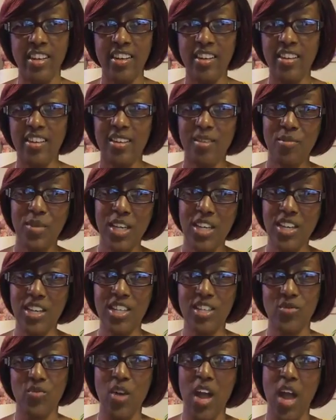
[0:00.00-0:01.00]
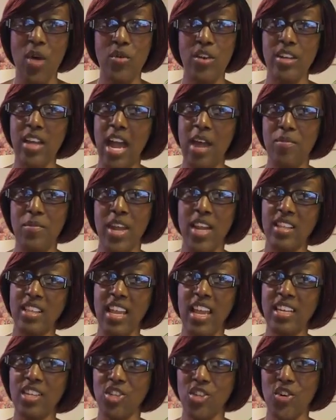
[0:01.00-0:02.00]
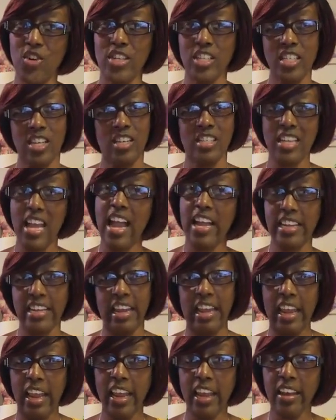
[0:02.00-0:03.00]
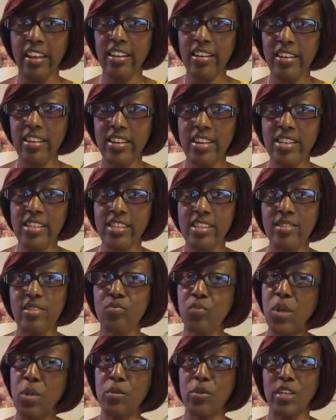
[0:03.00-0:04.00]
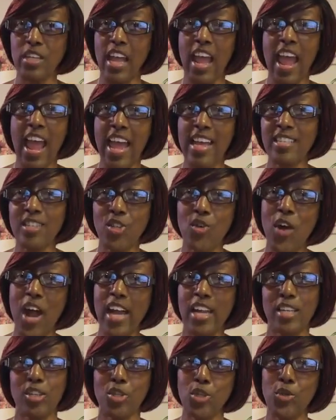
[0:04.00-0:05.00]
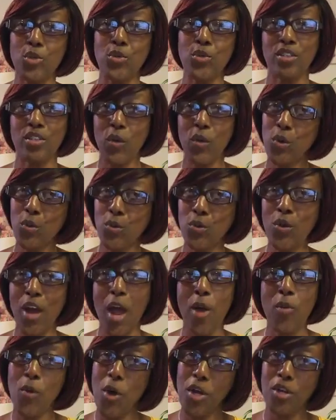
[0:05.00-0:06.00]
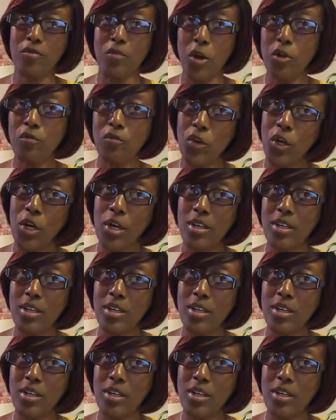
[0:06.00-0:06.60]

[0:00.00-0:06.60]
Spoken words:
Because why would I make that choice? Because I can. Because people die, so I can choose to vote who I want to vote for.